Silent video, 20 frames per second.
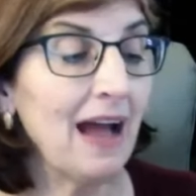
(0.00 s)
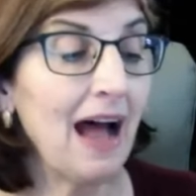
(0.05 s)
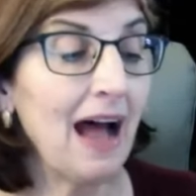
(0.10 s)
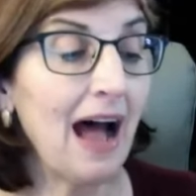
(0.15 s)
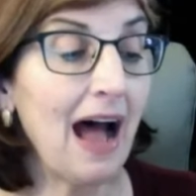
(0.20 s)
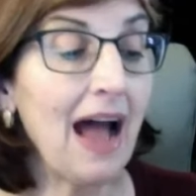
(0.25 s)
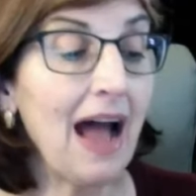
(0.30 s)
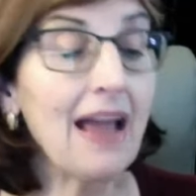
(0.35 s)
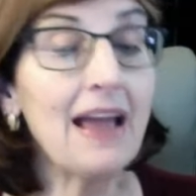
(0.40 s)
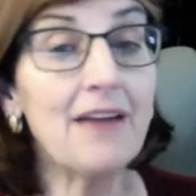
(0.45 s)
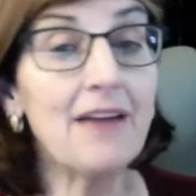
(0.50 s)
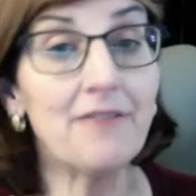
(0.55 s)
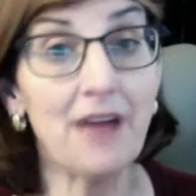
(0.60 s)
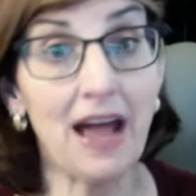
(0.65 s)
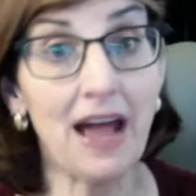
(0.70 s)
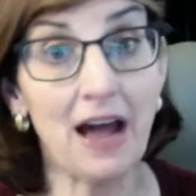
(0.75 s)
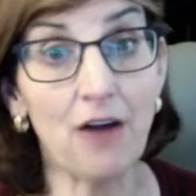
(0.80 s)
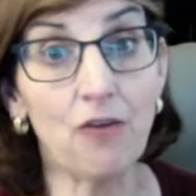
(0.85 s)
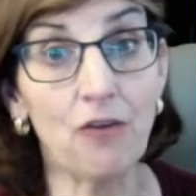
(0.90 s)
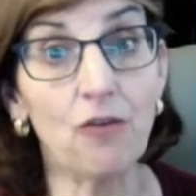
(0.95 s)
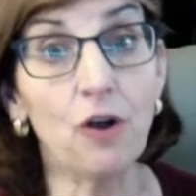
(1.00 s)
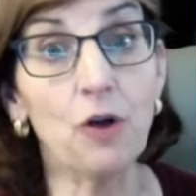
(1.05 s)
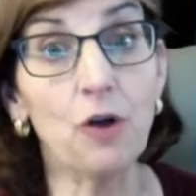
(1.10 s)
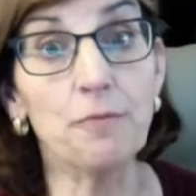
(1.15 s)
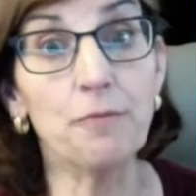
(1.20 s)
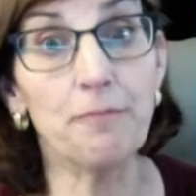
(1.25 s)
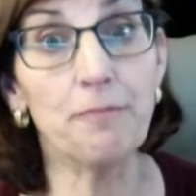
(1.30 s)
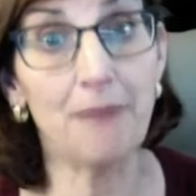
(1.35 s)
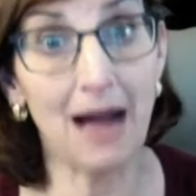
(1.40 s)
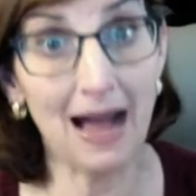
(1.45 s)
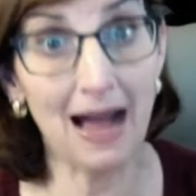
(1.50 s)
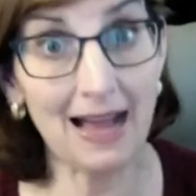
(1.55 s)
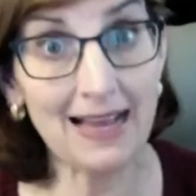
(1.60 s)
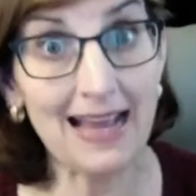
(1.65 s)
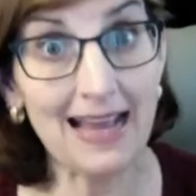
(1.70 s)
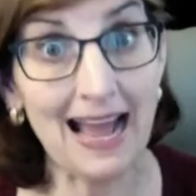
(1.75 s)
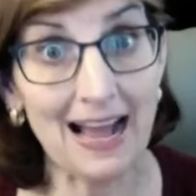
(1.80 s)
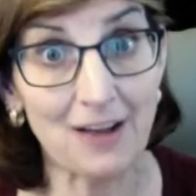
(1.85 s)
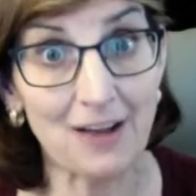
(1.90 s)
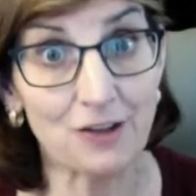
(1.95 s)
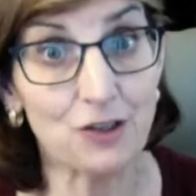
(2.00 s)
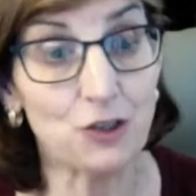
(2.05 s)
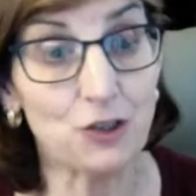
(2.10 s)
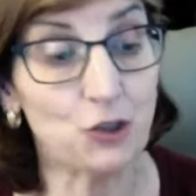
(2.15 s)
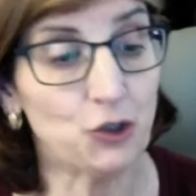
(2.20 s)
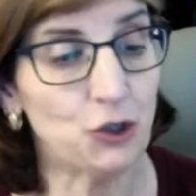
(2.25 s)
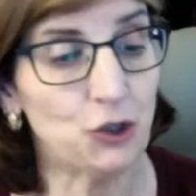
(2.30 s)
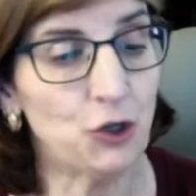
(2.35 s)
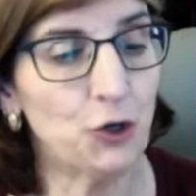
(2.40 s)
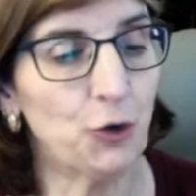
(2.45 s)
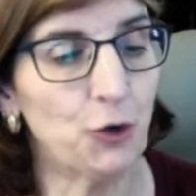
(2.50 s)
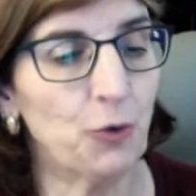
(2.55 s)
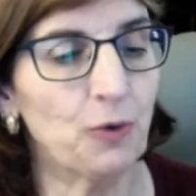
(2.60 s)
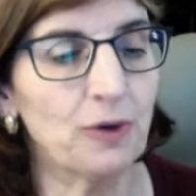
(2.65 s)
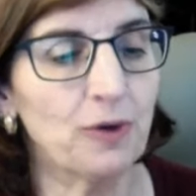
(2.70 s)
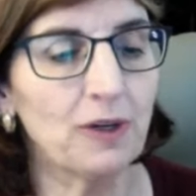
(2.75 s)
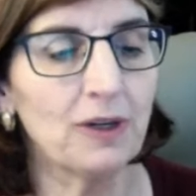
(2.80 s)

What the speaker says: I have outgrown my house too,